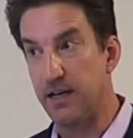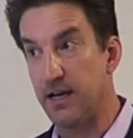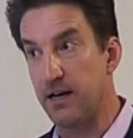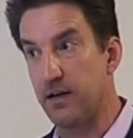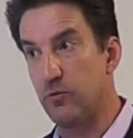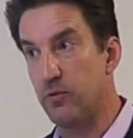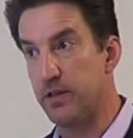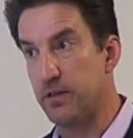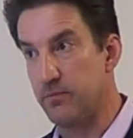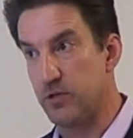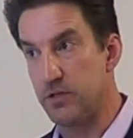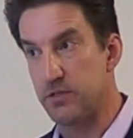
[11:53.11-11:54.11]
you got to go with
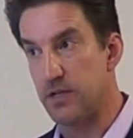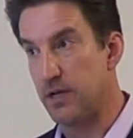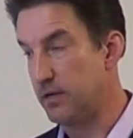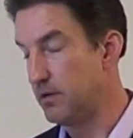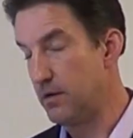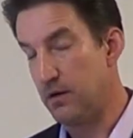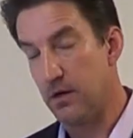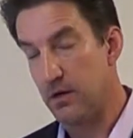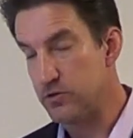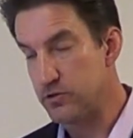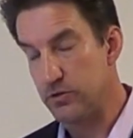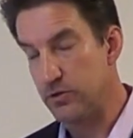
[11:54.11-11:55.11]
him and just not
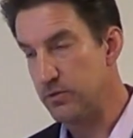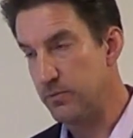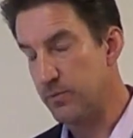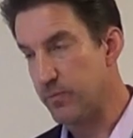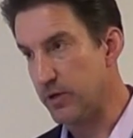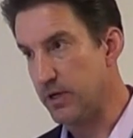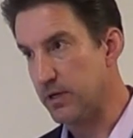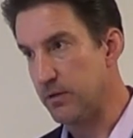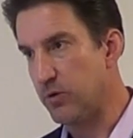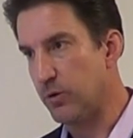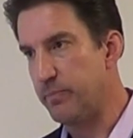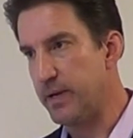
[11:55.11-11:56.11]
assume a
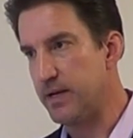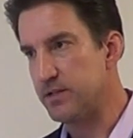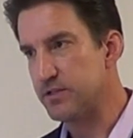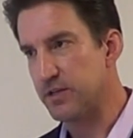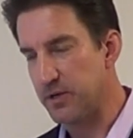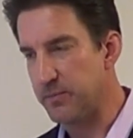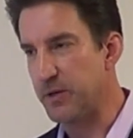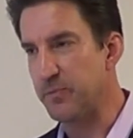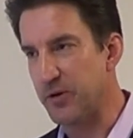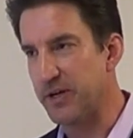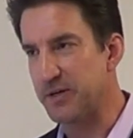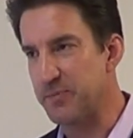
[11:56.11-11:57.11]
predictable pet's going to be a
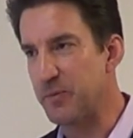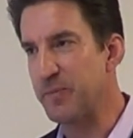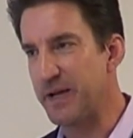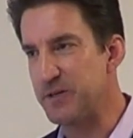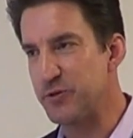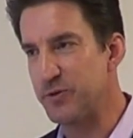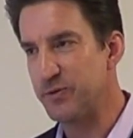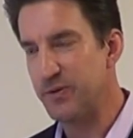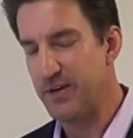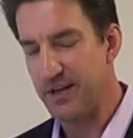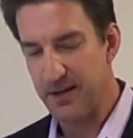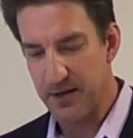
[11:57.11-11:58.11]
predictable patient.
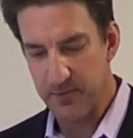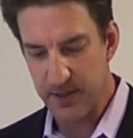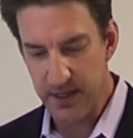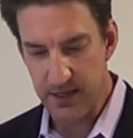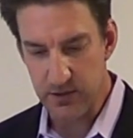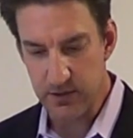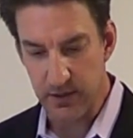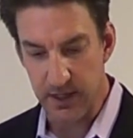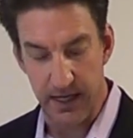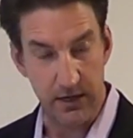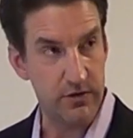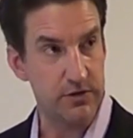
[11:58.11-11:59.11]
But then also
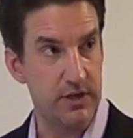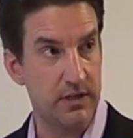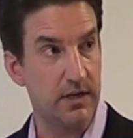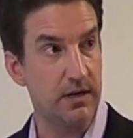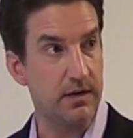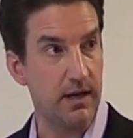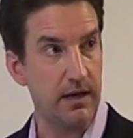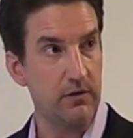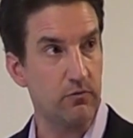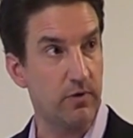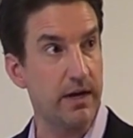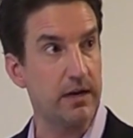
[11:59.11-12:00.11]
the energy that it
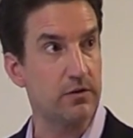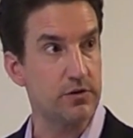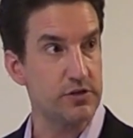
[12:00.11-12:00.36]
takes, rain or